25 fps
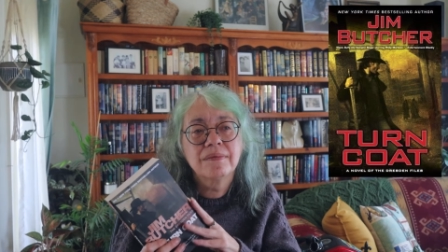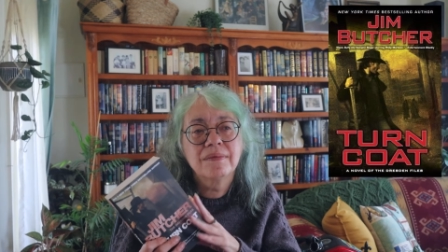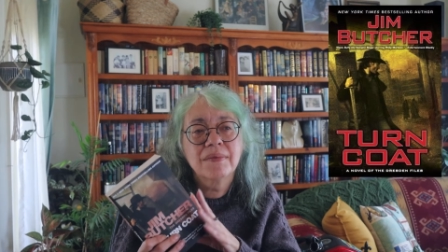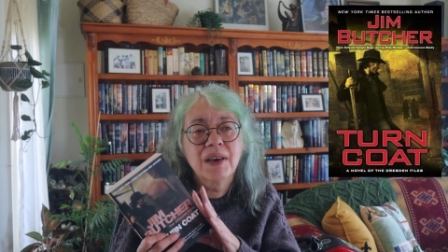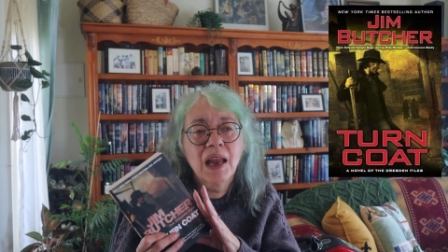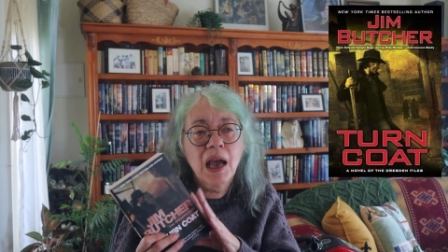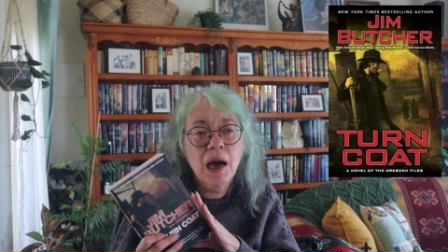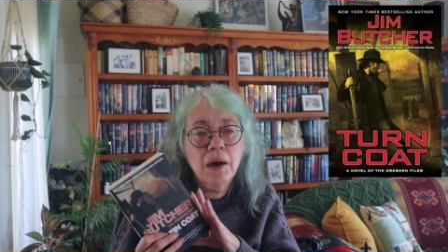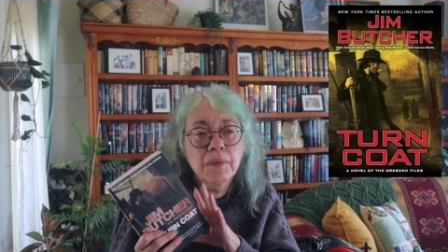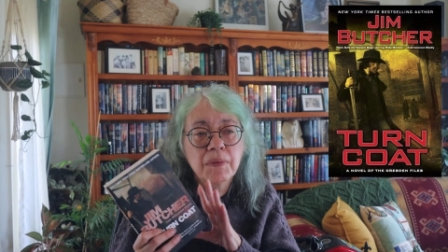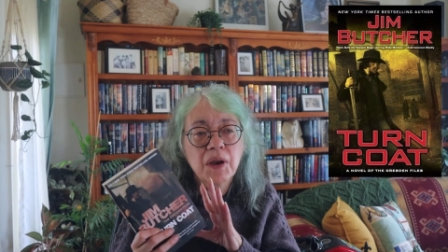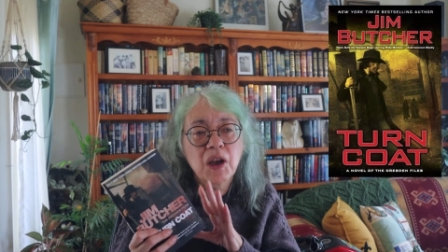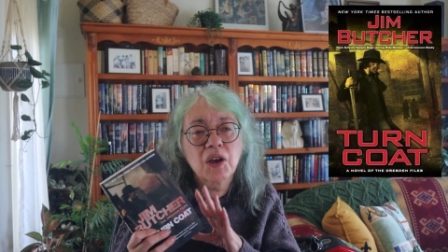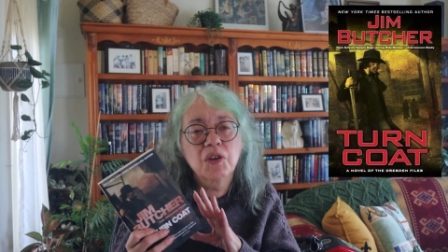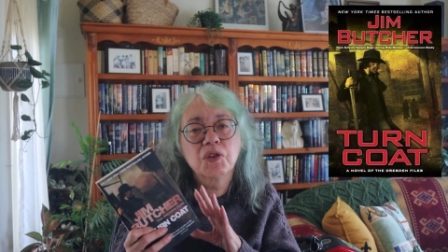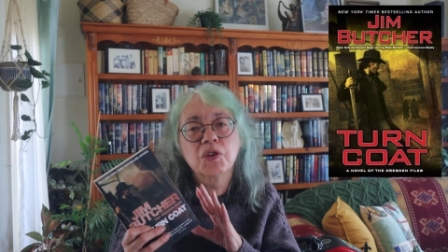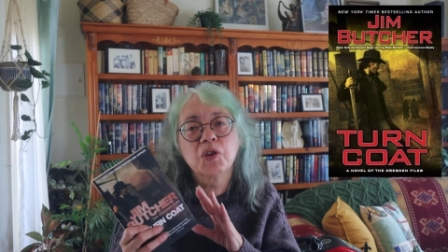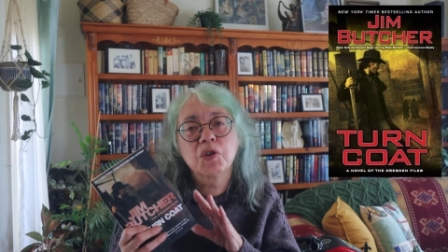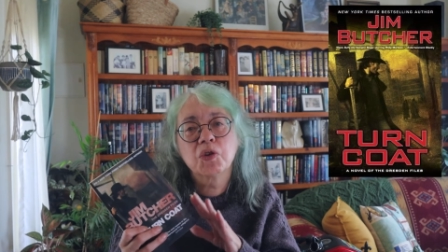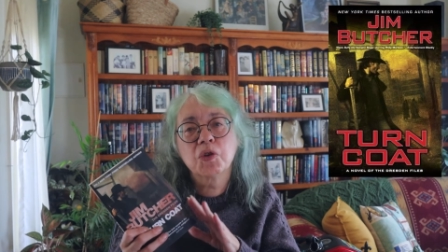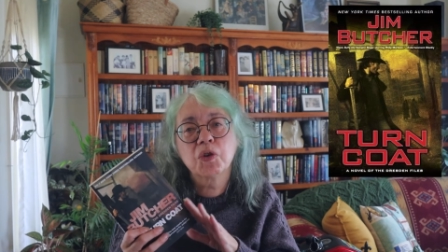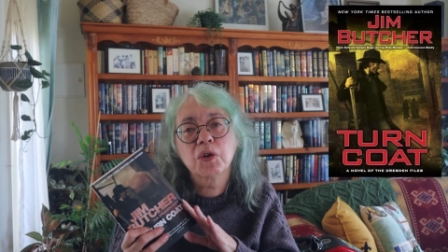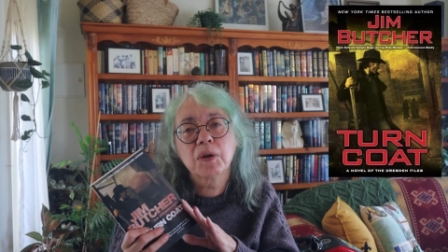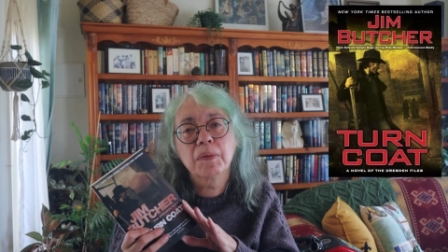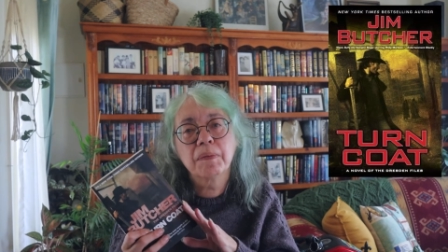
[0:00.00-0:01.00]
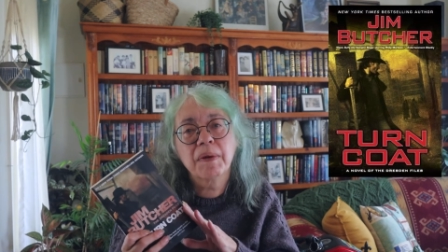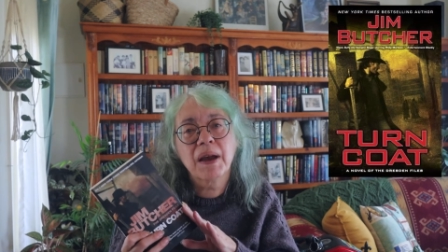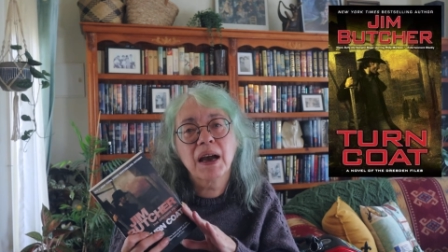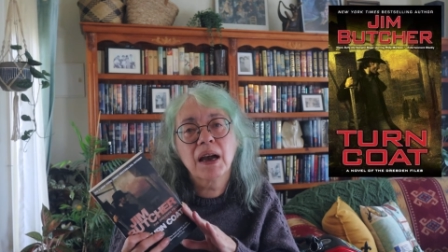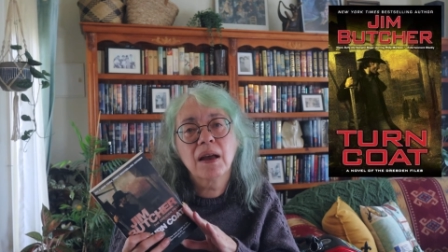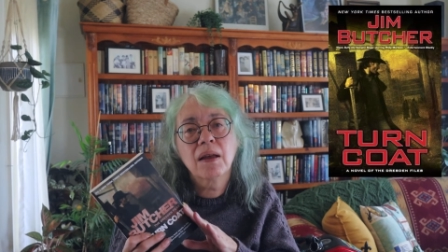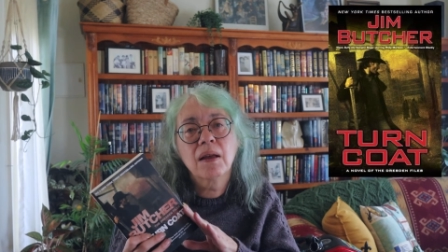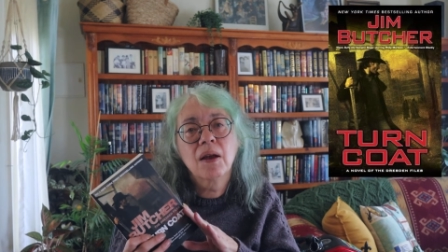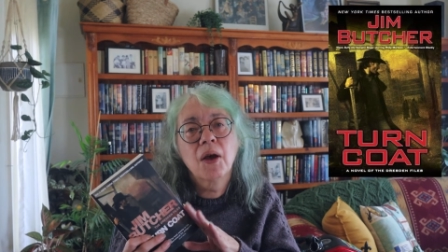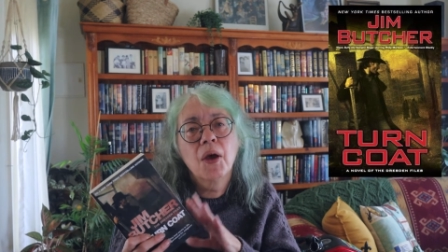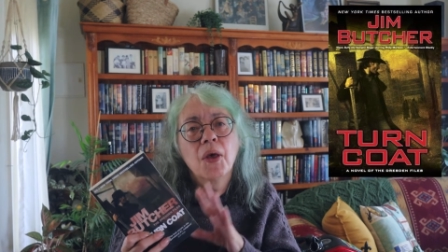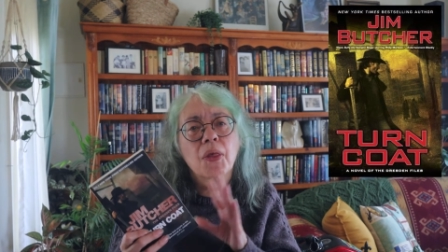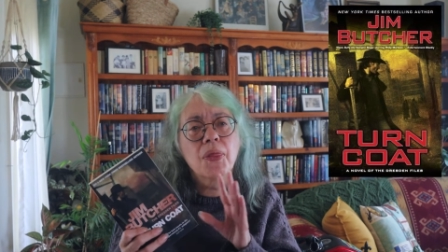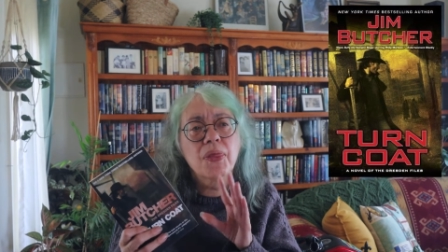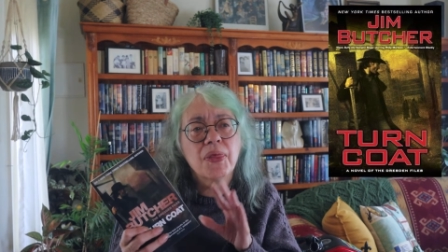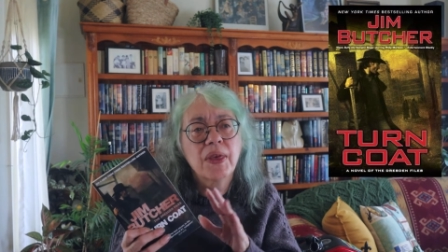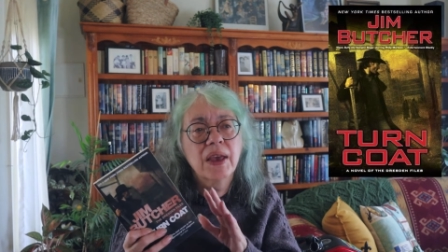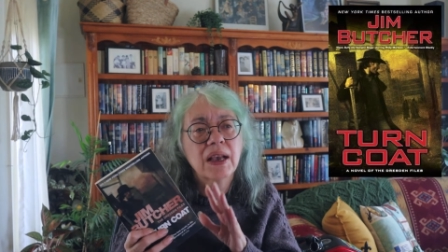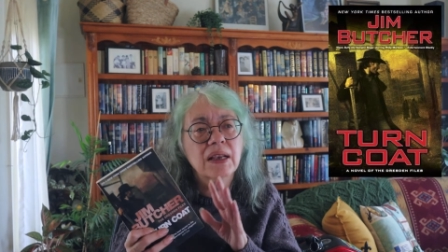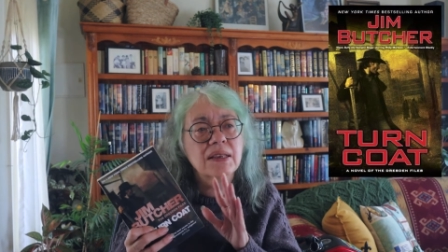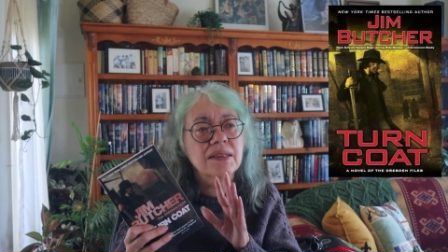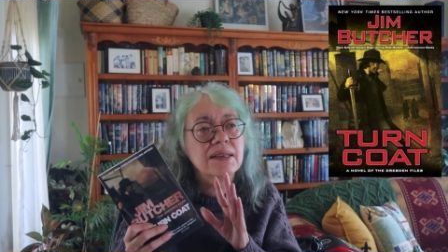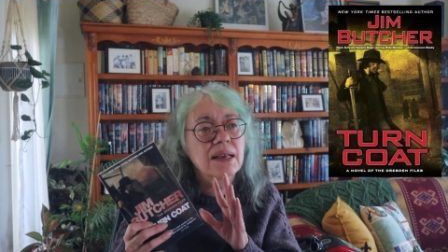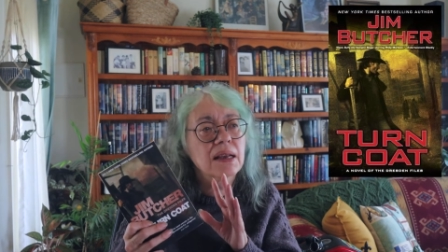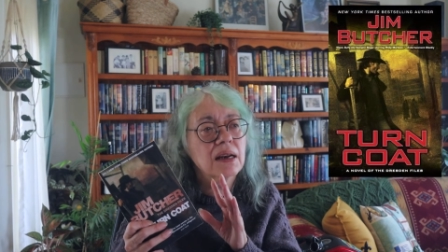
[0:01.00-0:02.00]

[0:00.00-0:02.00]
Now I'm going to talk about things